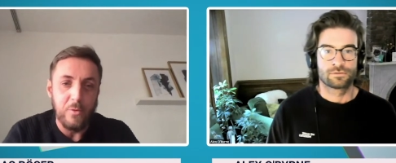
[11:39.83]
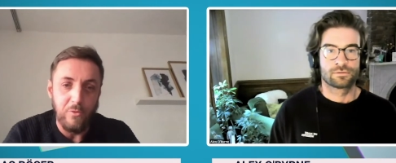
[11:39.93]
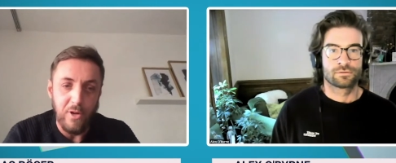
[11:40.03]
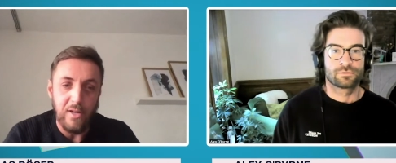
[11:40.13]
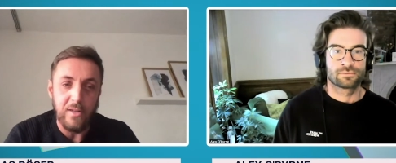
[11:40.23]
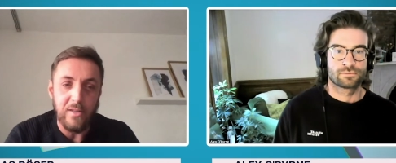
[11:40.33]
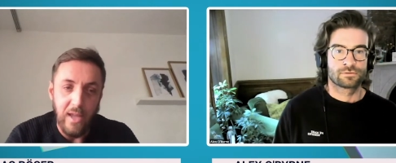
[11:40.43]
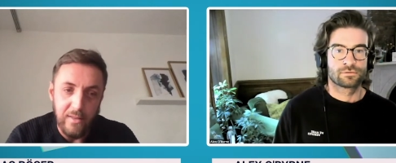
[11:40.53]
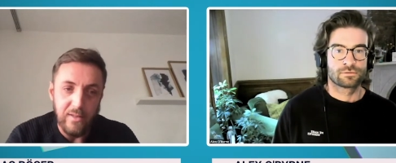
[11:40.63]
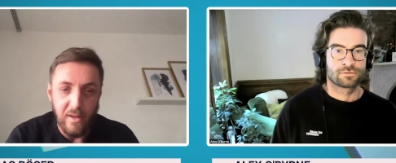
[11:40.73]
Speaker 1: really take that
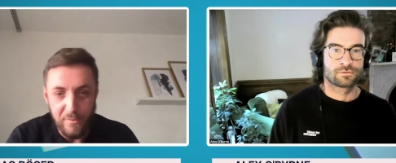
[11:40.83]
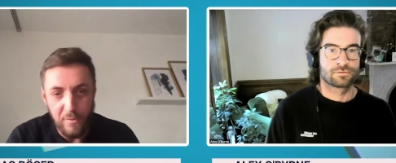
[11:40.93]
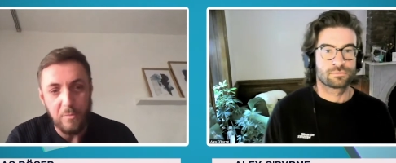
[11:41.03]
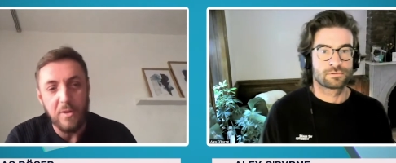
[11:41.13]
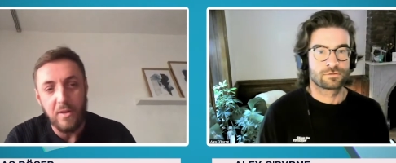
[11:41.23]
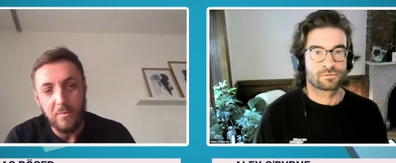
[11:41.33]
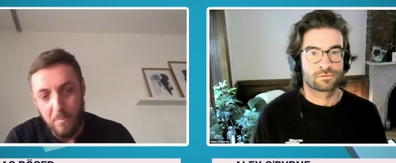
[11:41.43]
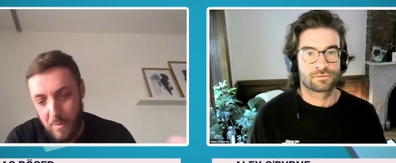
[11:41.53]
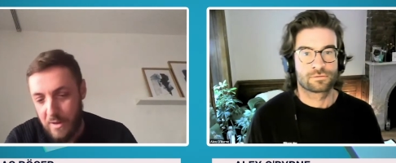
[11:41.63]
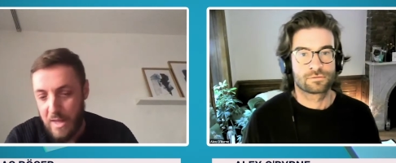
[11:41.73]
effort, but it, it's
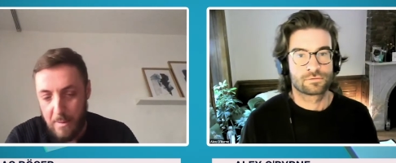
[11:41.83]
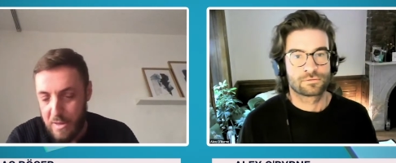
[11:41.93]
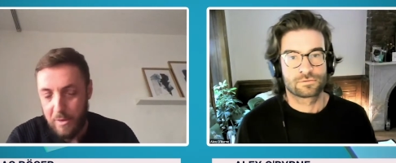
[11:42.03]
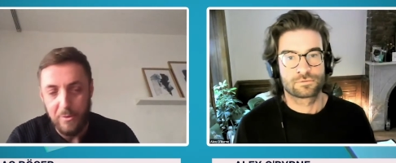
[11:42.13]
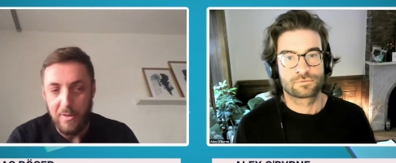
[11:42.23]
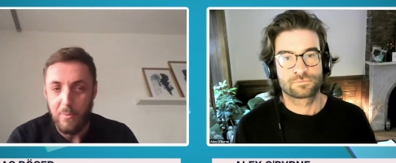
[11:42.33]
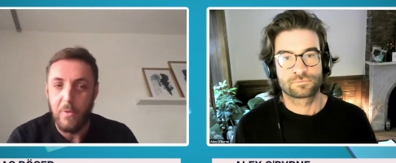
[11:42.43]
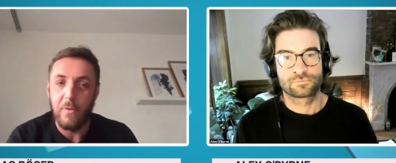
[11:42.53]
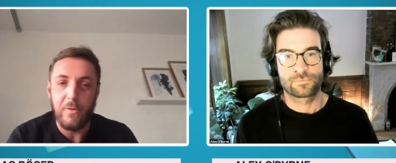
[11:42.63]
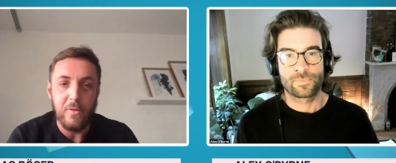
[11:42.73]
absolutely worth
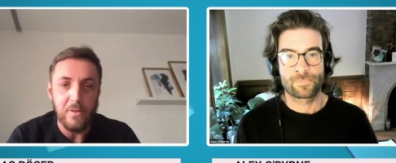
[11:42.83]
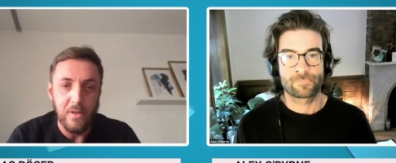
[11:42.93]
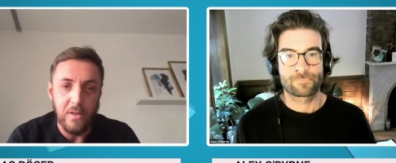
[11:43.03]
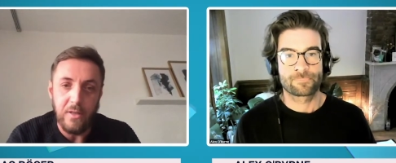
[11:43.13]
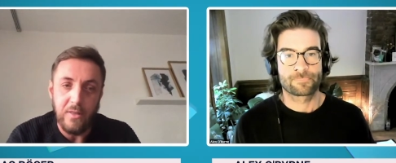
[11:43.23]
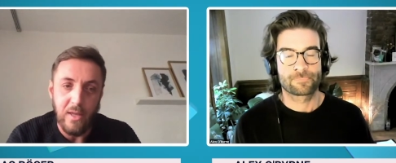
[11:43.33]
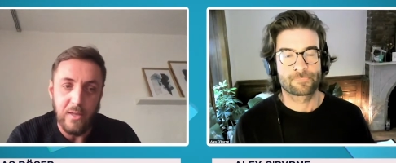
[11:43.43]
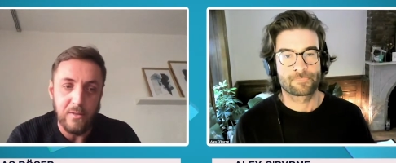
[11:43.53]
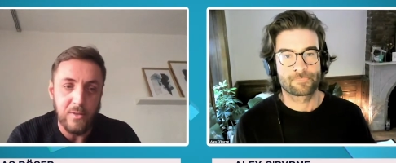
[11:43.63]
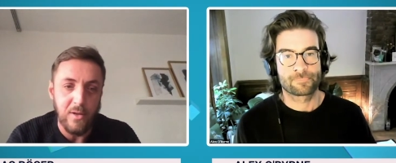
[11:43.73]
uh, in the end
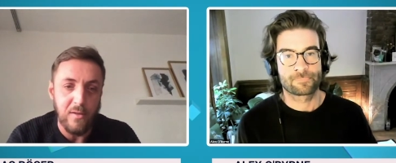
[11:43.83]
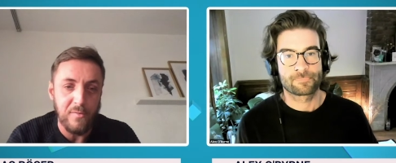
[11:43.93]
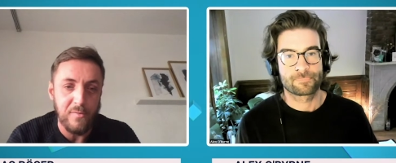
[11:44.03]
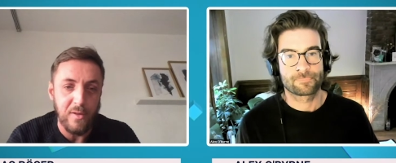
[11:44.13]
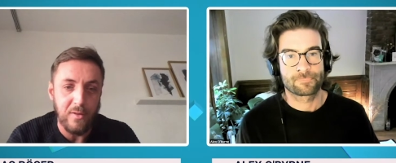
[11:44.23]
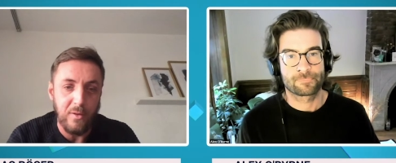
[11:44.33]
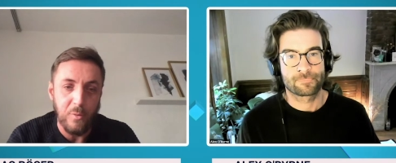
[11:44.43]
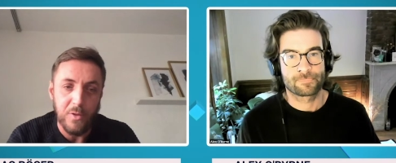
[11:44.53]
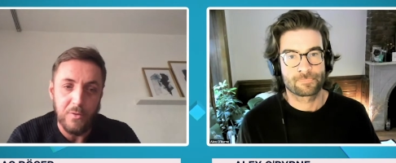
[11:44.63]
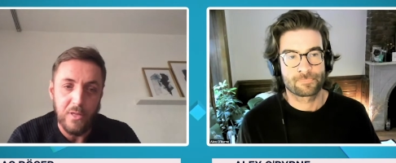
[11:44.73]
to have a human
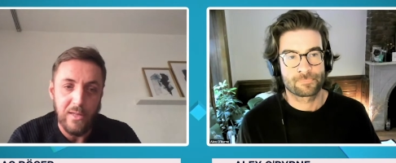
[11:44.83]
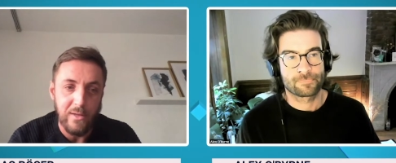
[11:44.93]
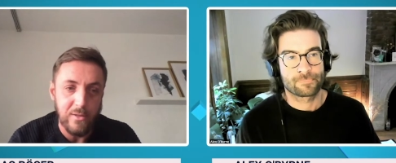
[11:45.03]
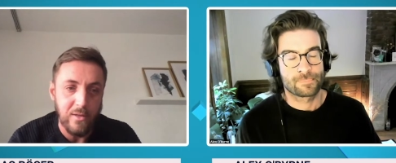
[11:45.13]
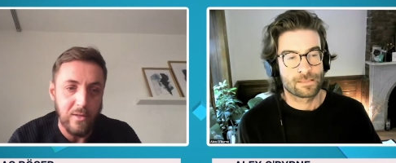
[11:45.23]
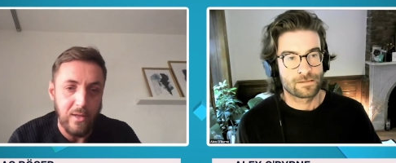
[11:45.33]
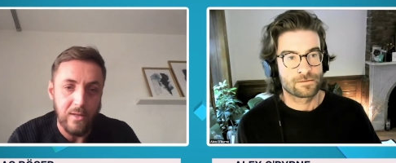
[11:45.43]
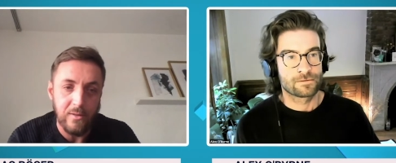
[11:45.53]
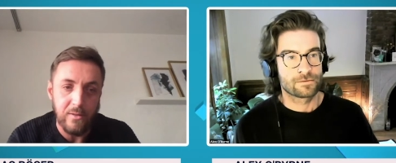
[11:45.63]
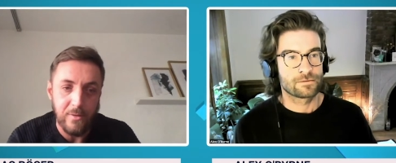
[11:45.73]
translation in the end.
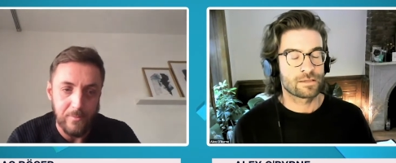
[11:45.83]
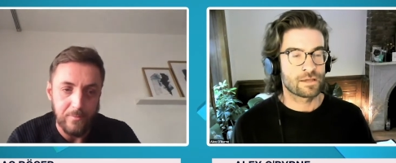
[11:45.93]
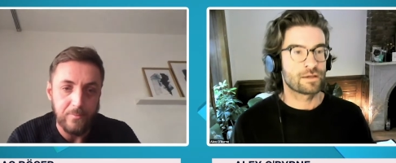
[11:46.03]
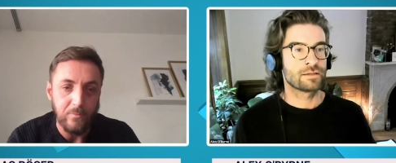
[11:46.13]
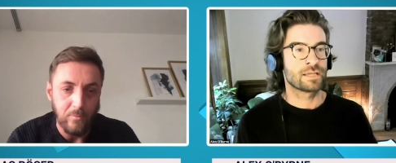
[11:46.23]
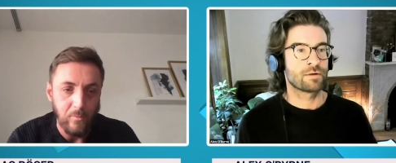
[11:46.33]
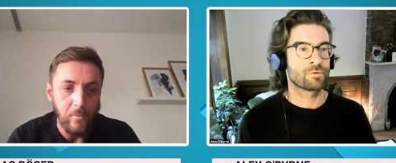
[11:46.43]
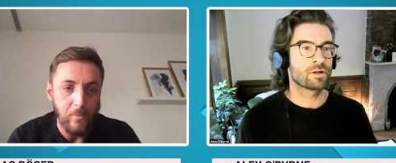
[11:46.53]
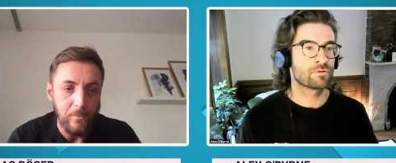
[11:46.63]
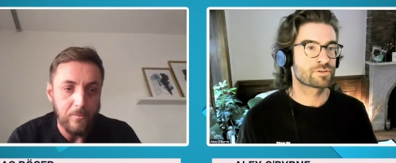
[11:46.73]
Yeah.
Speaker 2: Yeah, yeah. We
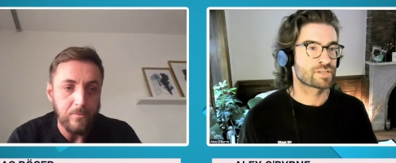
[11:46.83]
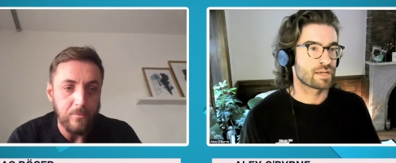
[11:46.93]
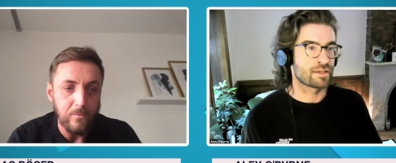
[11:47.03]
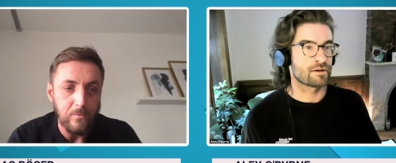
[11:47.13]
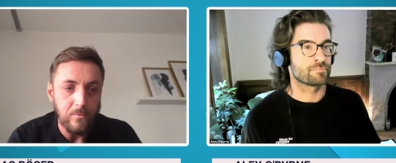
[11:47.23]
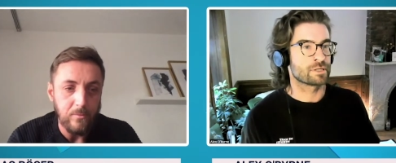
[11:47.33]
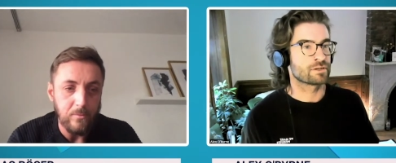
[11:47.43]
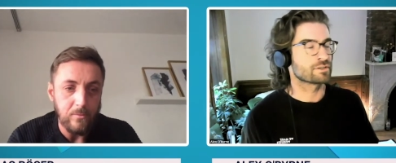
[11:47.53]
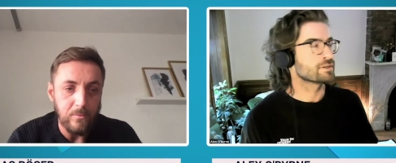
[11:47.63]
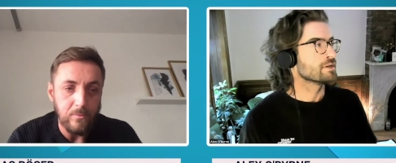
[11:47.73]
always say that because,
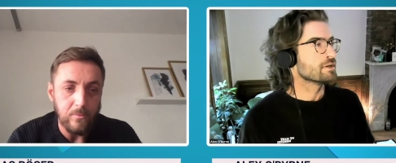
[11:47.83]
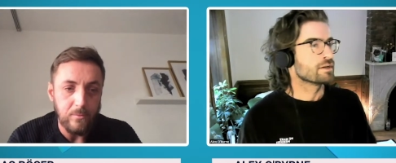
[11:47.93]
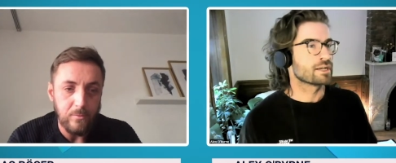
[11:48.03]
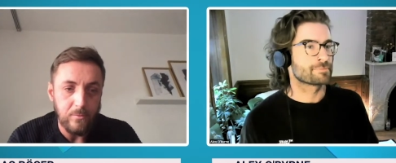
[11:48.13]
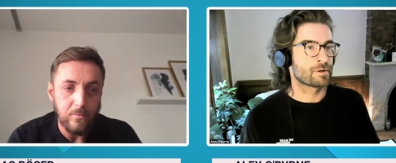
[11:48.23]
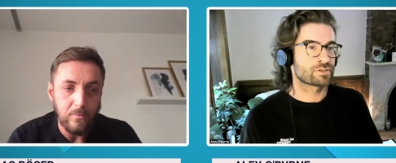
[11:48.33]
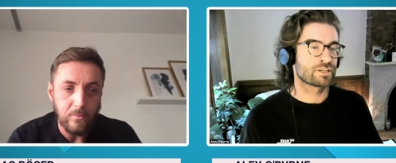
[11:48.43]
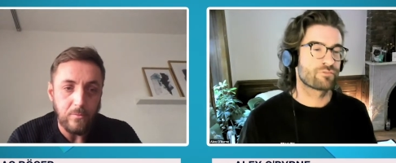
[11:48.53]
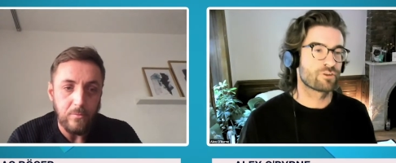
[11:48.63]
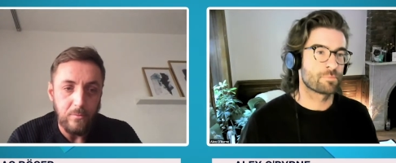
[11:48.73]
especially for a
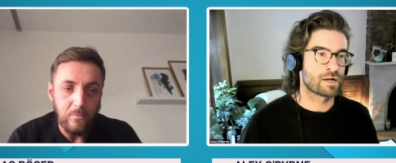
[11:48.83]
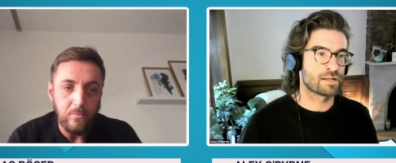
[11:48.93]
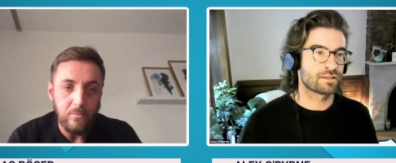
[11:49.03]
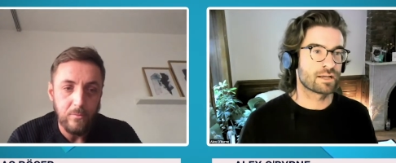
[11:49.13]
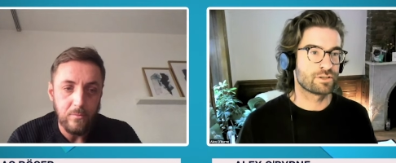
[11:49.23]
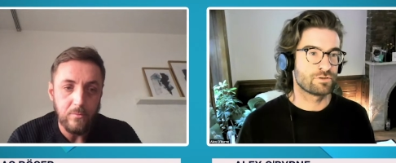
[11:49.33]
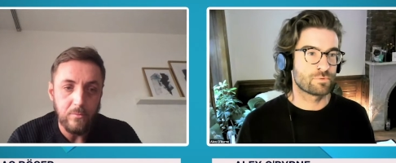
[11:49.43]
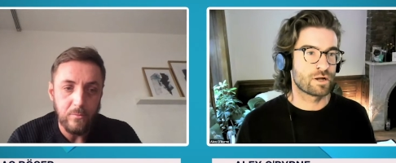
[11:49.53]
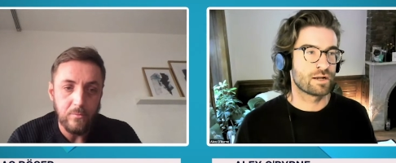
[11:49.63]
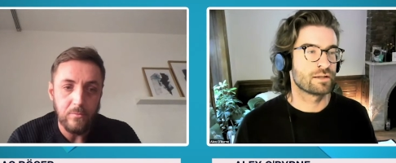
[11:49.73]
brand like you,
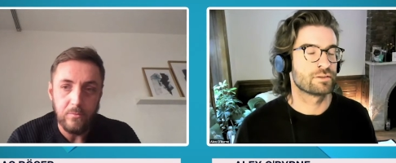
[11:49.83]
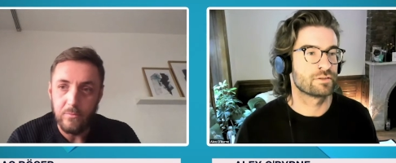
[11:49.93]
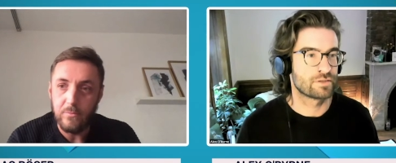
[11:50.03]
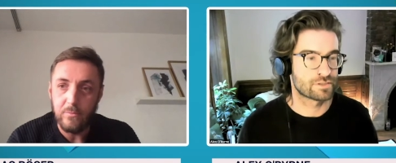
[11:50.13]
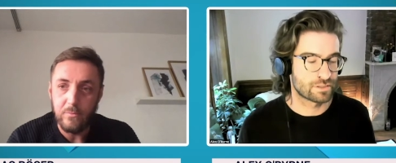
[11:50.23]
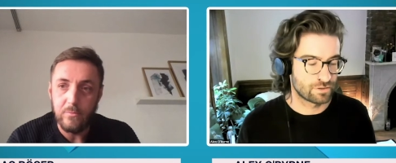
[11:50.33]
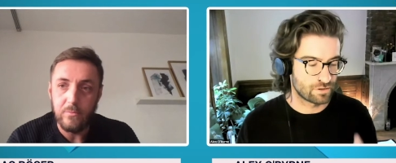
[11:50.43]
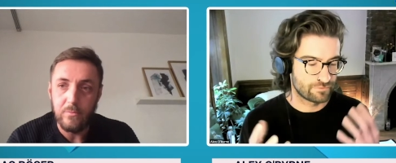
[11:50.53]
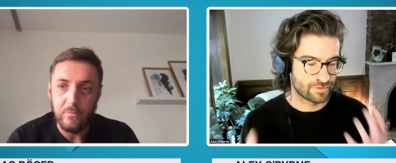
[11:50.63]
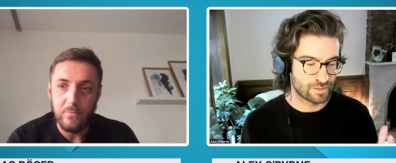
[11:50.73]
where th there's a lot of
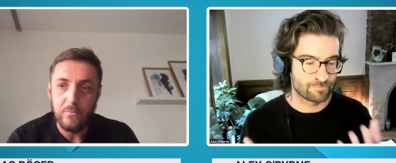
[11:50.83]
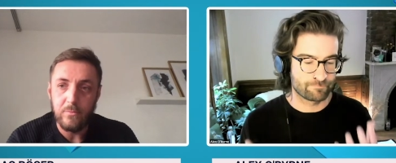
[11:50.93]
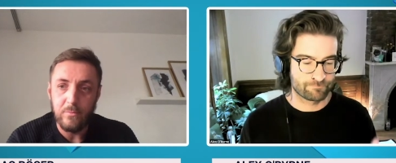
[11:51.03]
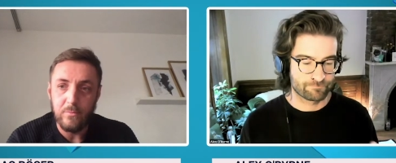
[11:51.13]
um,